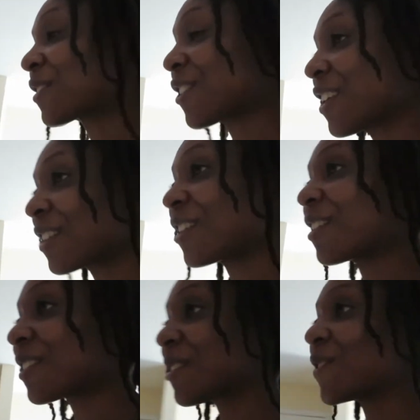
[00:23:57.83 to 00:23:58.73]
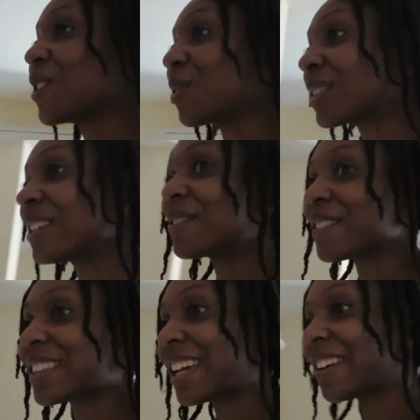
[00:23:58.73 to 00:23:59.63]
credit card if you don't live
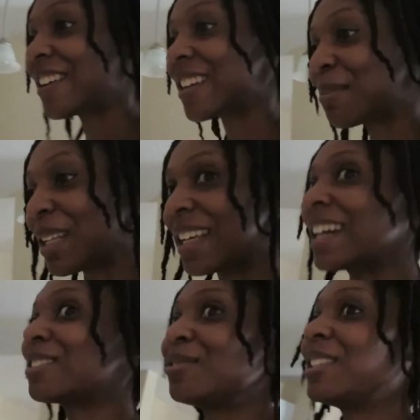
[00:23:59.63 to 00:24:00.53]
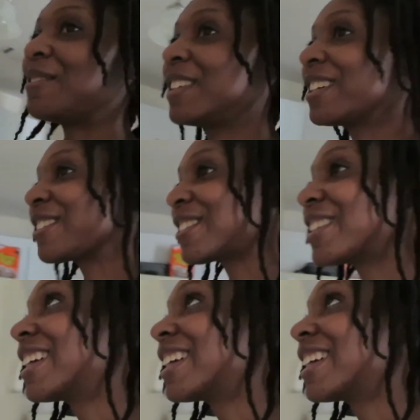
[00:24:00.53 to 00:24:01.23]
in the area. And I'm like, I do live here.